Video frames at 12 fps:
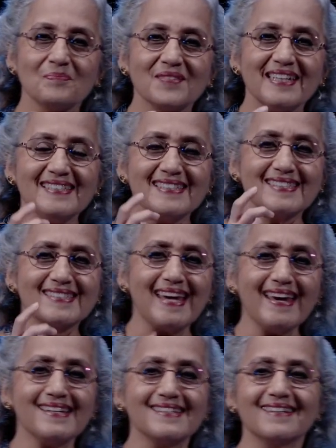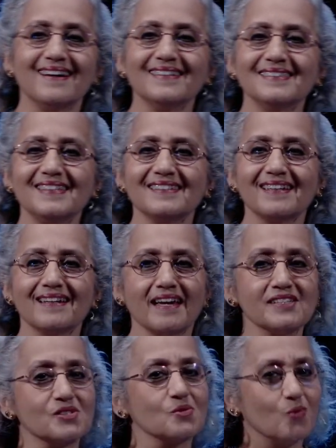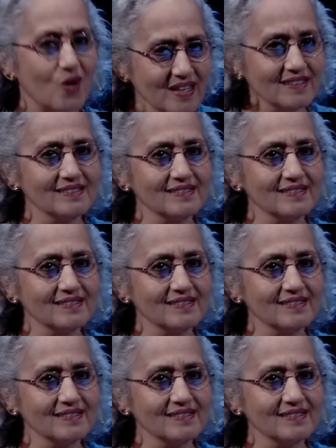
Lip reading: Instead, Gandhi realized, one,